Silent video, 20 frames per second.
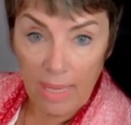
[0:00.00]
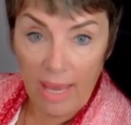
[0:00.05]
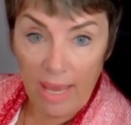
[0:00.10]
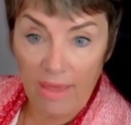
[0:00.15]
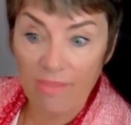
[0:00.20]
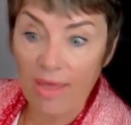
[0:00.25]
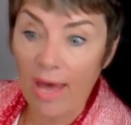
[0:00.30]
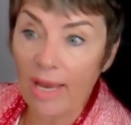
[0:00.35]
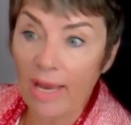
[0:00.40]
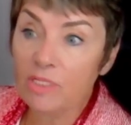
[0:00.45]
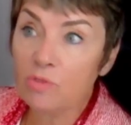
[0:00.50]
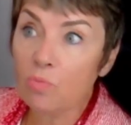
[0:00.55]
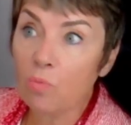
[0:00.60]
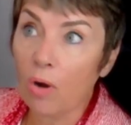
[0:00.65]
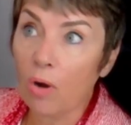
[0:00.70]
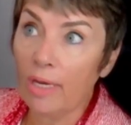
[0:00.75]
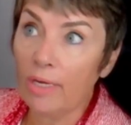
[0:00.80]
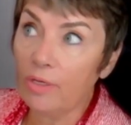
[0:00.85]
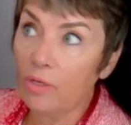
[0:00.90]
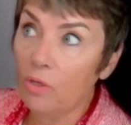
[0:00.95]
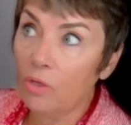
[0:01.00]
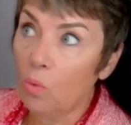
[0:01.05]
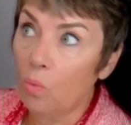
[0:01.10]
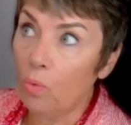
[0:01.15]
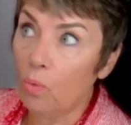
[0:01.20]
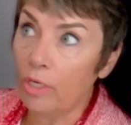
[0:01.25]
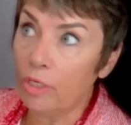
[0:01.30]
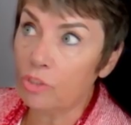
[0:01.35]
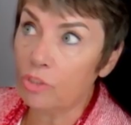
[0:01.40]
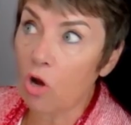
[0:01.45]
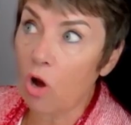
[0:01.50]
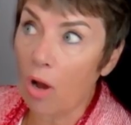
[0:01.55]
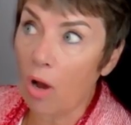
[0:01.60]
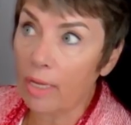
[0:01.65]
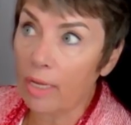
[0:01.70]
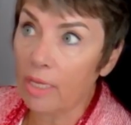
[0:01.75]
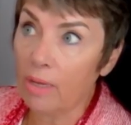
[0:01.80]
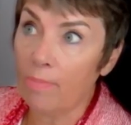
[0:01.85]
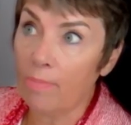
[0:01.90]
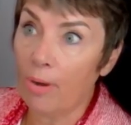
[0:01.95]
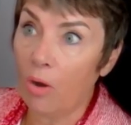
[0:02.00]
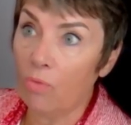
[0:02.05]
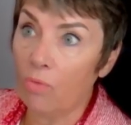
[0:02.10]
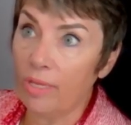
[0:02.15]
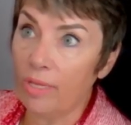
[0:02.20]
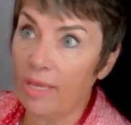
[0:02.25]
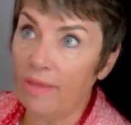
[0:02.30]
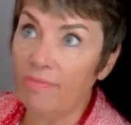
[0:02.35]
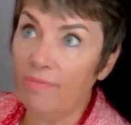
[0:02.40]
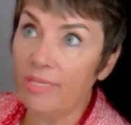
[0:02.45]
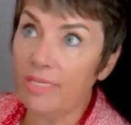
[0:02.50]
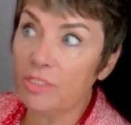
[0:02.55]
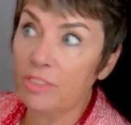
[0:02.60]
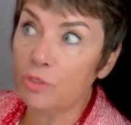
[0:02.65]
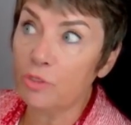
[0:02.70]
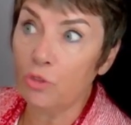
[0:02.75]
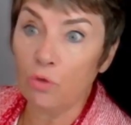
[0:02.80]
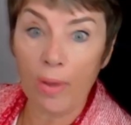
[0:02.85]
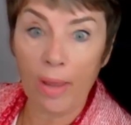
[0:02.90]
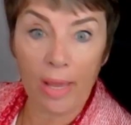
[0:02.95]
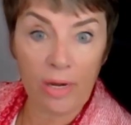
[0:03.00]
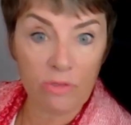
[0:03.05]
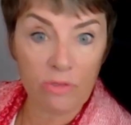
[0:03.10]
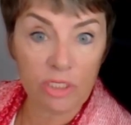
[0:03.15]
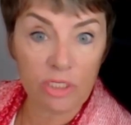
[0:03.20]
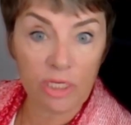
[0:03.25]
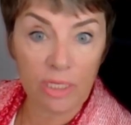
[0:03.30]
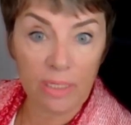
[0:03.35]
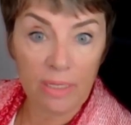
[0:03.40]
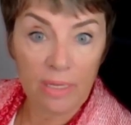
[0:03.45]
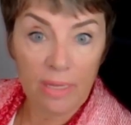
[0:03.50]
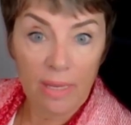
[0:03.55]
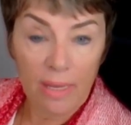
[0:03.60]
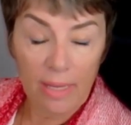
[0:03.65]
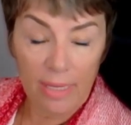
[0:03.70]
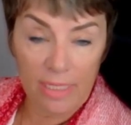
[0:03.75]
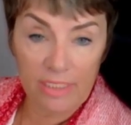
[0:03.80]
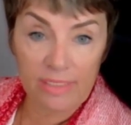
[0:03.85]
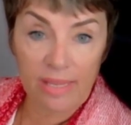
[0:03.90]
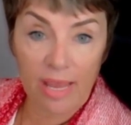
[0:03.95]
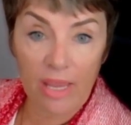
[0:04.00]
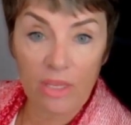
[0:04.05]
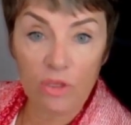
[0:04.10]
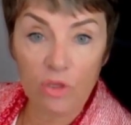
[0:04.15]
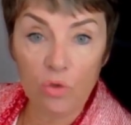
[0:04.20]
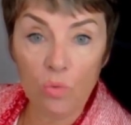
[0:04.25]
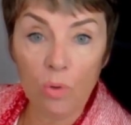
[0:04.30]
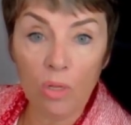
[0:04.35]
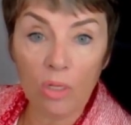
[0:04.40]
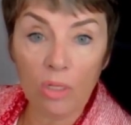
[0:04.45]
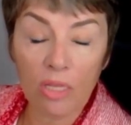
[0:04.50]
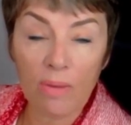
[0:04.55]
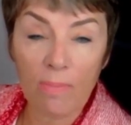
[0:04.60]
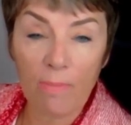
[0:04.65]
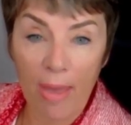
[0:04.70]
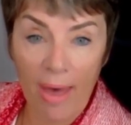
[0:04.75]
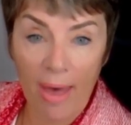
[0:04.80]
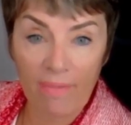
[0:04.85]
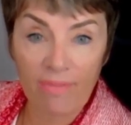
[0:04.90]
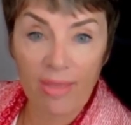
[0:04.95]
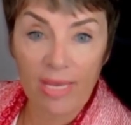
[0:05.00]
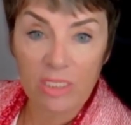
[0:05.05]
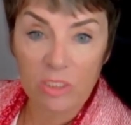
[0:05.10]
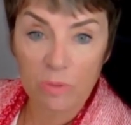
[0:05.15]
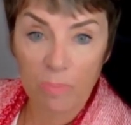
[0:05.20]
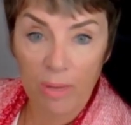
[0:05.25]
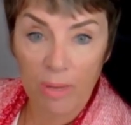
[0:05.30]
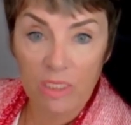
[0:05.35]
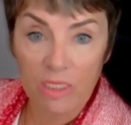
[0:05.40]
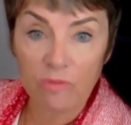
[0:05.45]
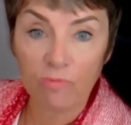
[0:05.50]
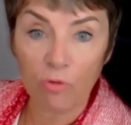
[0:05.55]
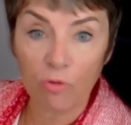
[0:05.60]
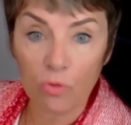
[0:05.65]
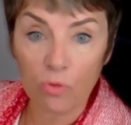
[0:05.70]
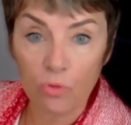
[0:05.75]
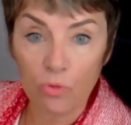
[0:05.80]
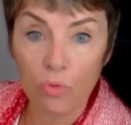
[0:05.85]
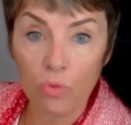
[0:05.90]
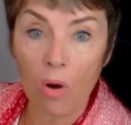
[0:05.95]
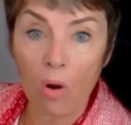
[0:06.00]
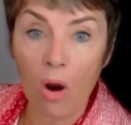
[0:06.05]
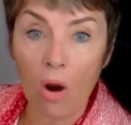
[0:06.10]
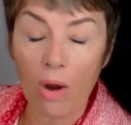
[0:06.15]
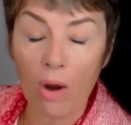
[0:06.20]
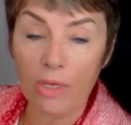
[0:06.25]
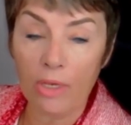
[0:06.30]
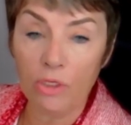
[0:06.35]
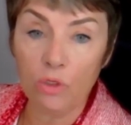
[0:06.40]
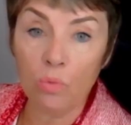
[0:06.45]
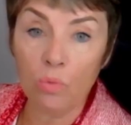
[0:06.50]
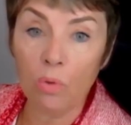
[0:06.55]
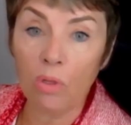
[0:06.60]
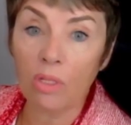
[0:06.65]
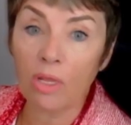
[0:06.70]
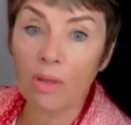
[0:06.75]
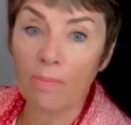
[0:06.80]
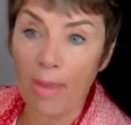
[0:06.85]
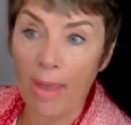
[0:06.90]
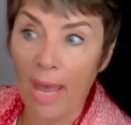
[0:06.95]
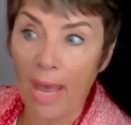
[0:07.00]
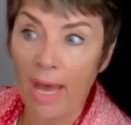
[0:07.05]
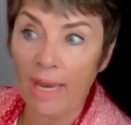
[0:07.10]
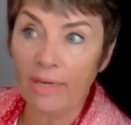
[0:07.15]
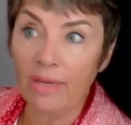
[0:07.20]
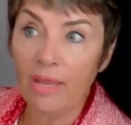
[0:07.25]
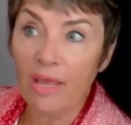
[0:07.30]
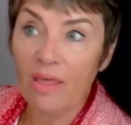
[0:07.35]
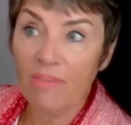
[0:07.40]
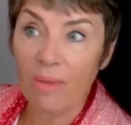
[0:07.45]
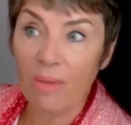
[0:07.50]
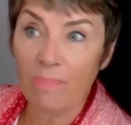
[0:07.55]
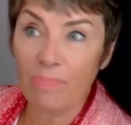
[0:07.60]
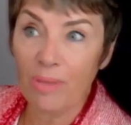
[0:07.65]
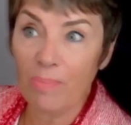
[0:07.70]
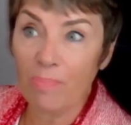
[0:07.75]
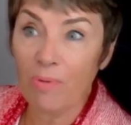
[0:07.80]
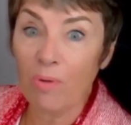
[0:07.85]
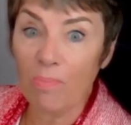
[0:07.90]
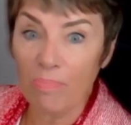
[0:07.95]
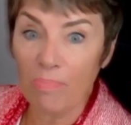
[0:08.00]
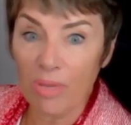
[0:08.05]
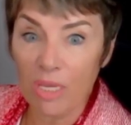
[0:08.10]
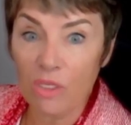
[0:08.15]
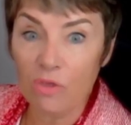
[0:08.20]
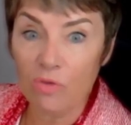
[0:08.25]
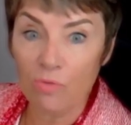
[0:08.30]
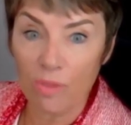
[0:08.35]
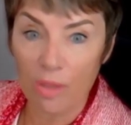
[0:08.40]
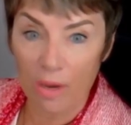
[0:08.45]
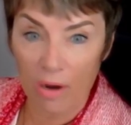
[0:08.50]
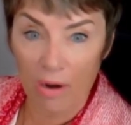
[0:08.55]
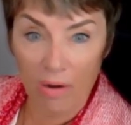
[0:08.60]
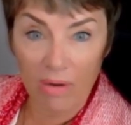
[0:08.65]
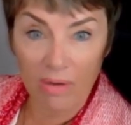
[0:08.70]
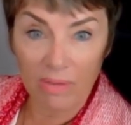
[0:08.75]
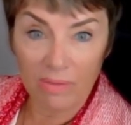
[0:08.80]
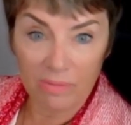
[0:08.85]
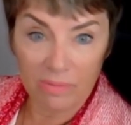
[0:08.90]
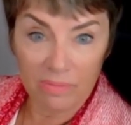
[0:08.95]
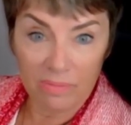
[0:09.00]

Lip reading: And that is what we are talking about in this new energy, is that you will command that space for who you are, and you will command that people meet you there,